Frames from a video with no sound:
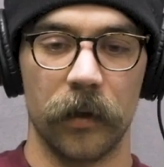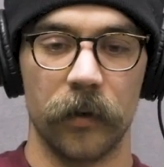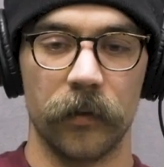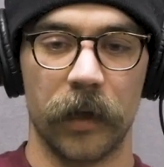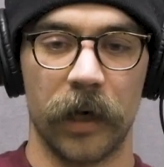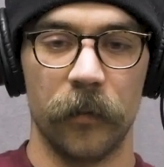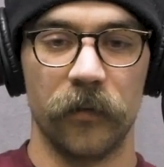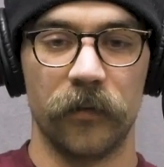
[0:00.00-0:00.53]

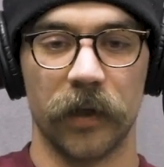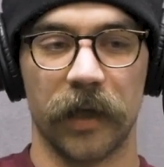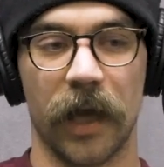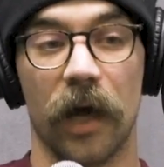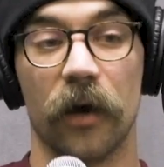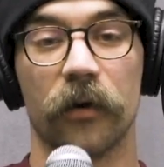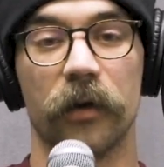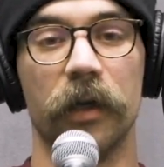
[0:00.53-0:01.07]
then I moved to
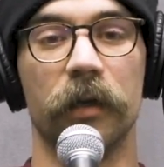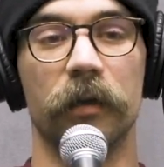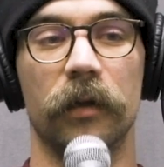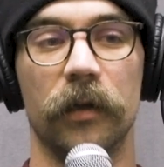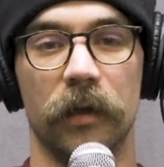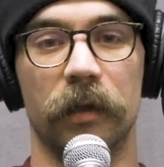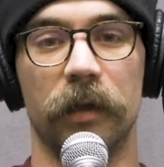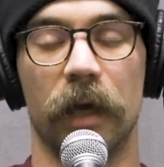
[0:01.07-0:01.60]
Calgary
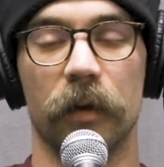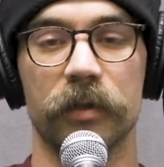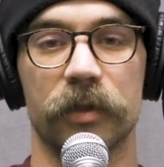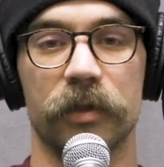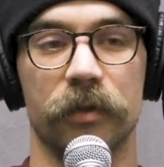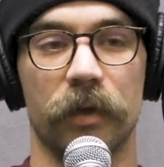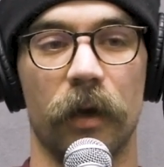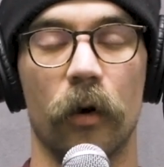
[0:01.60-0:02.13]
and that was a
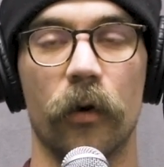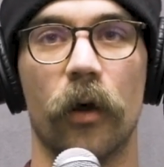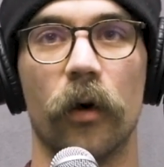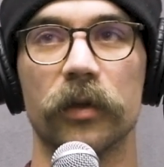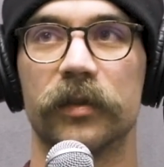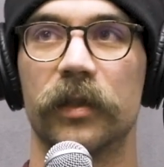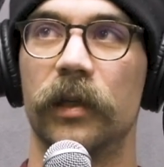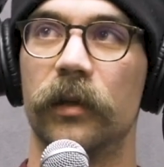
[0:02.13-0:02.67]
trip. Or
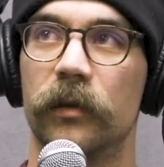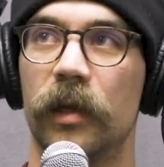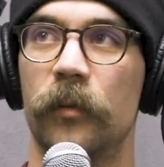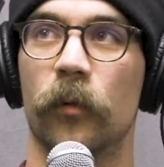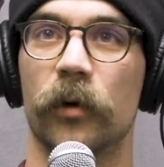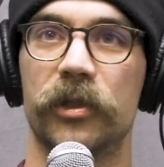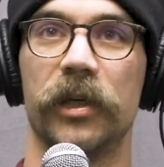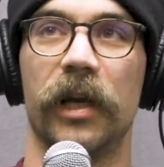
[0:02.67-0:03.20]
no, so then
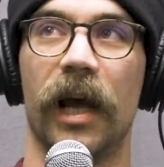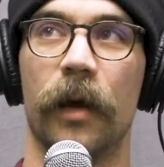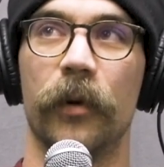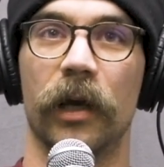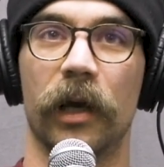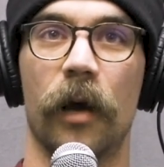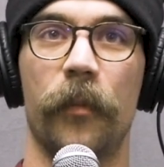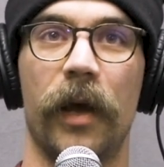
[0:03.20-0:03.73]
more shit happened.
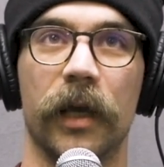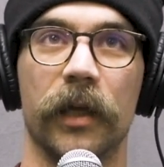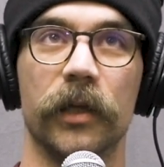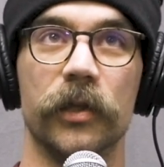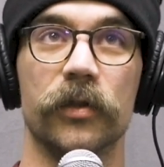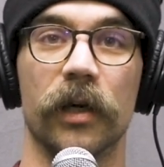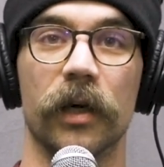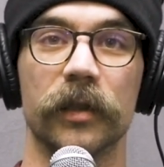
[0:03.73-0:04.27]
I got back
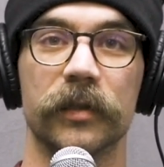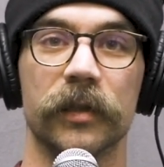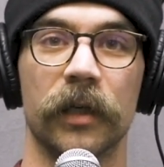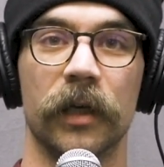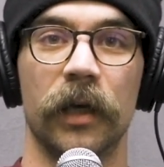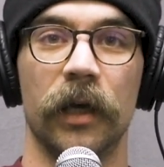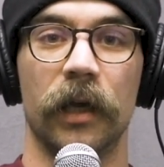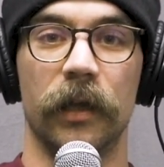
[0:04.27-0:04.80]
into drugs
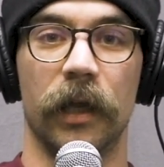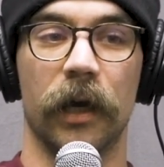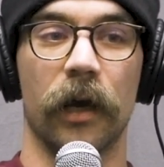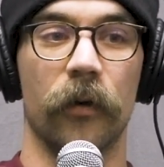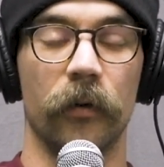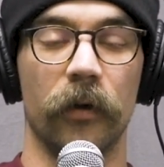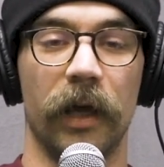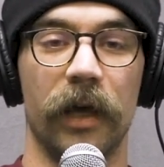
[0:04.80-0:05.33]
and that
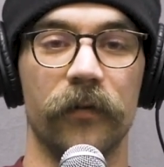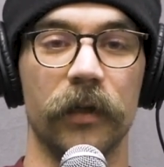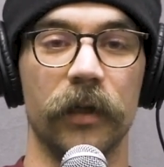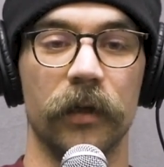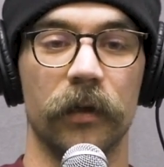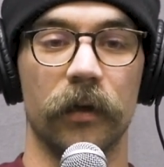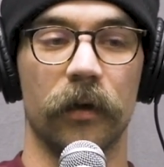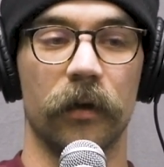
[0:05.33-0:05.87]
got real
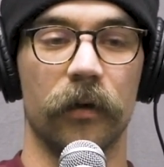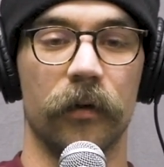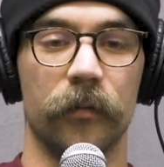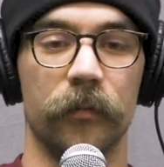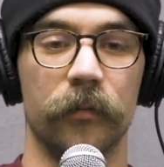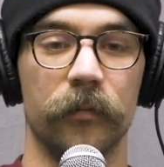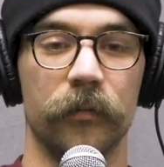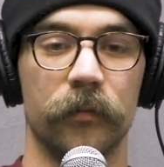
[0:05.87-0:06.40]
heavy.
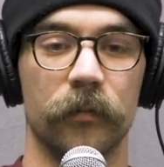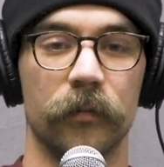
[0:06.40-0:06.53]
I